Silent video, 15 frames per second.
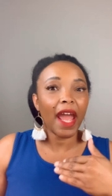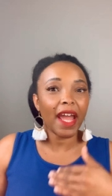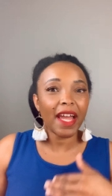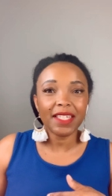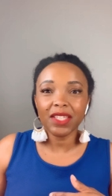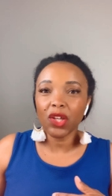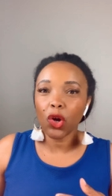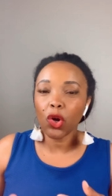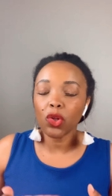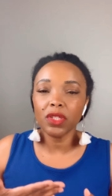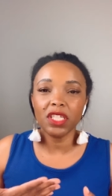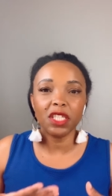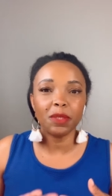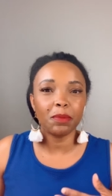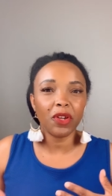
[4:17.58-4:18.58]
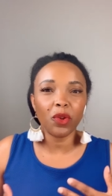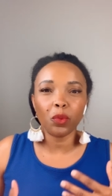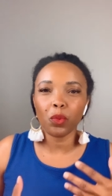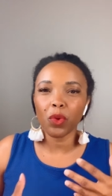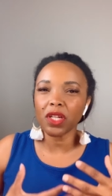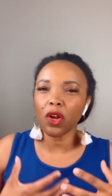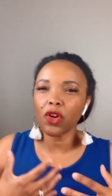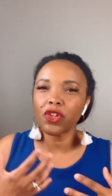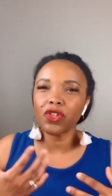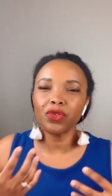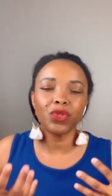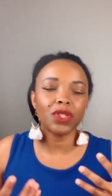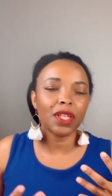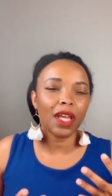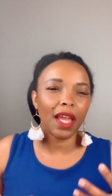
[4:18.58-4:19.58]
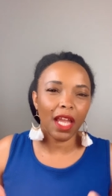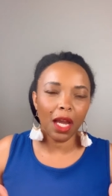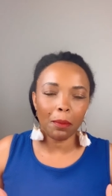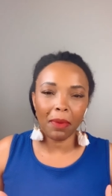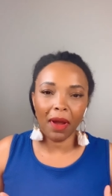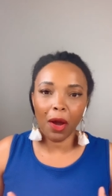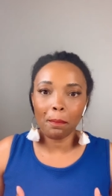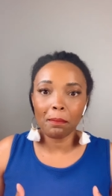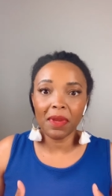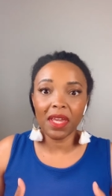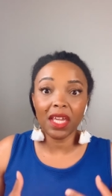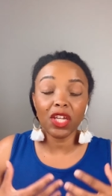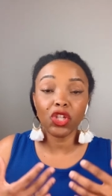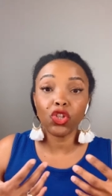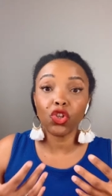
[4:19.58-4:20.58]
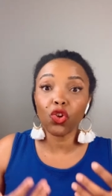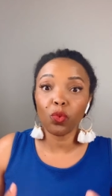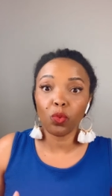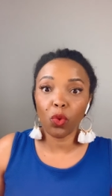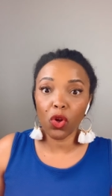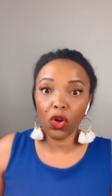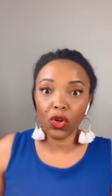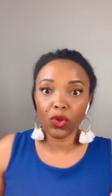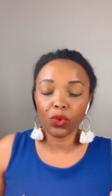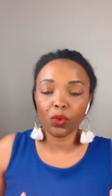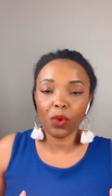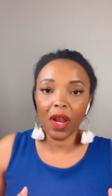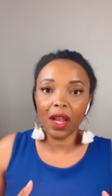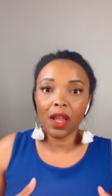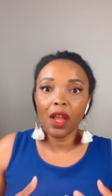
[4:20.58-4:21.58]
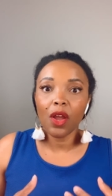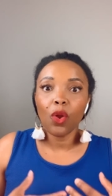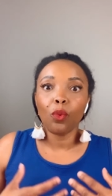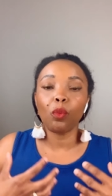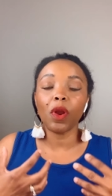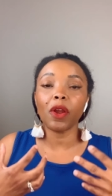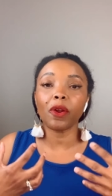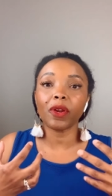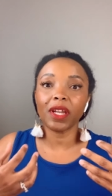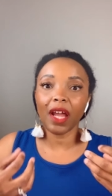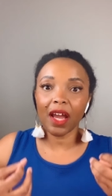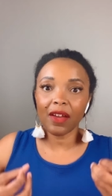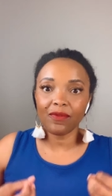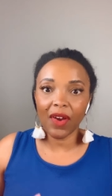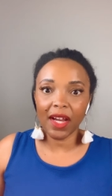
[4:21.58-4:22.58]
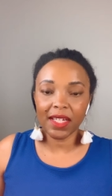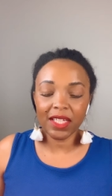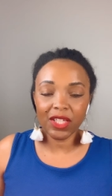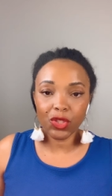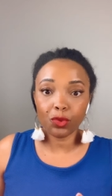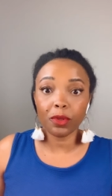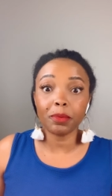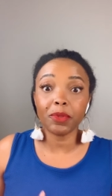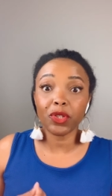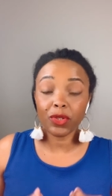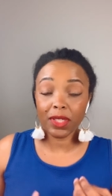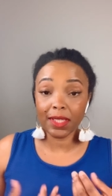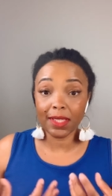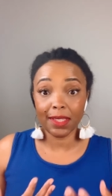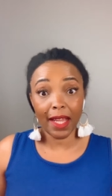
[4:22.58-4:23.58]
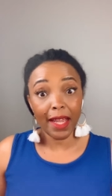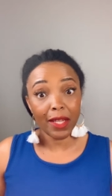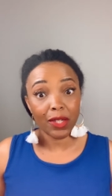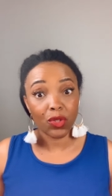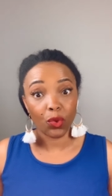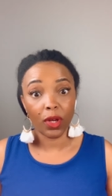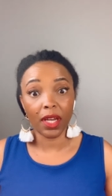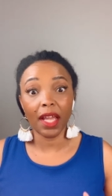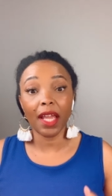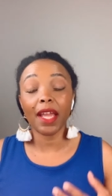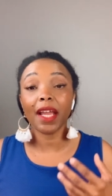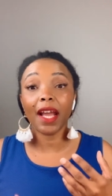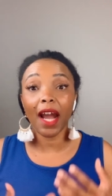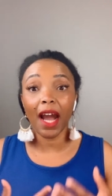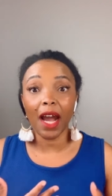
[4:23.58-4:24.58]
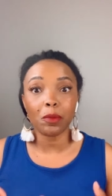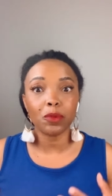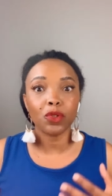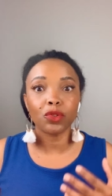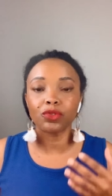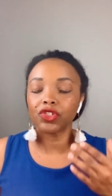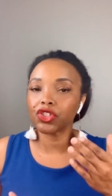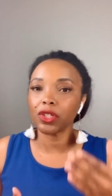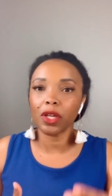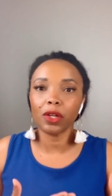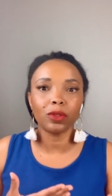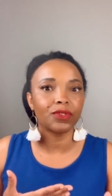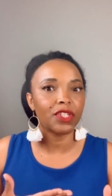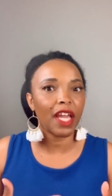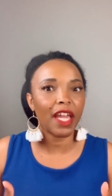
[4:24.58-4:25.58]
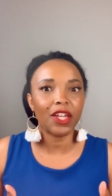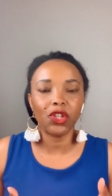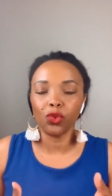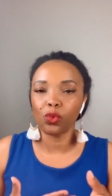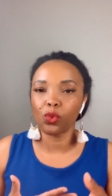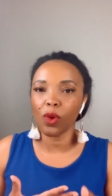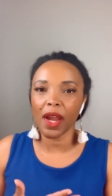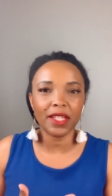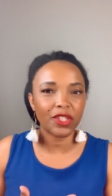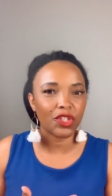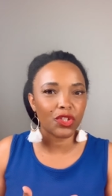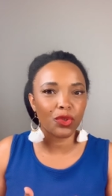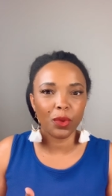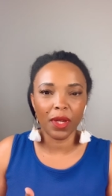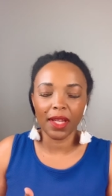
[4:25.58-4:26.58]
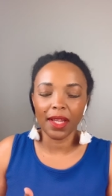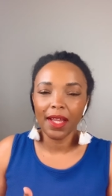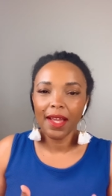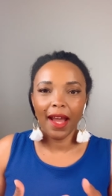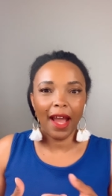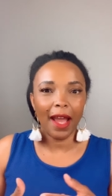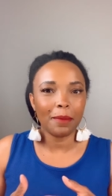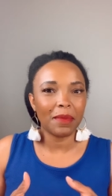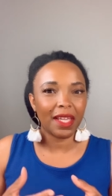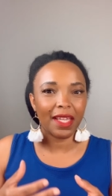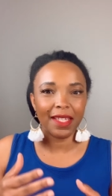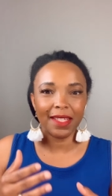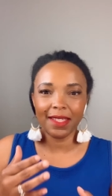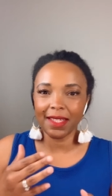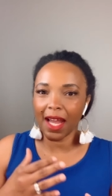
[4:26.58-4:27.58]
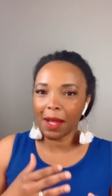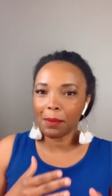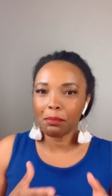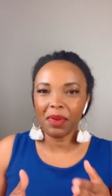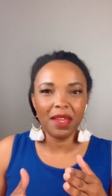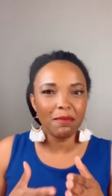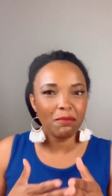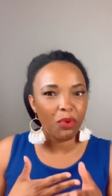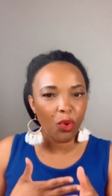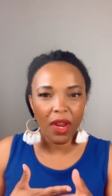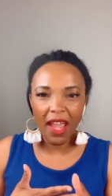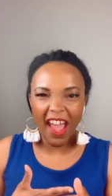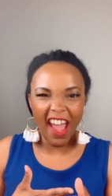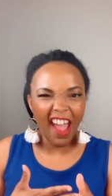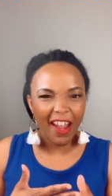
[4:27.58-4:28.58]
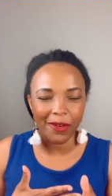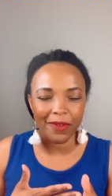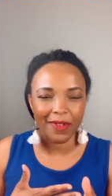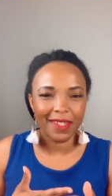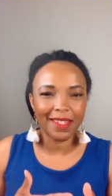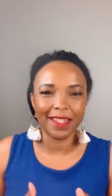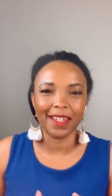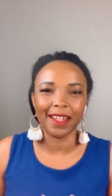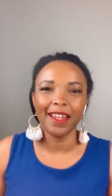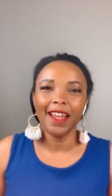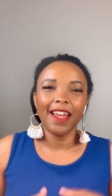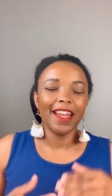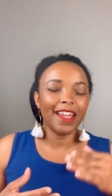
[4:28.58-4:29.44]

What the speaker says: Ask the Holy Spirit, what are you saying about me in your word, right? Where can I find a scripture to stand on? And God will, He'll take you right to it. I mean, He's got pinpoint accuracy.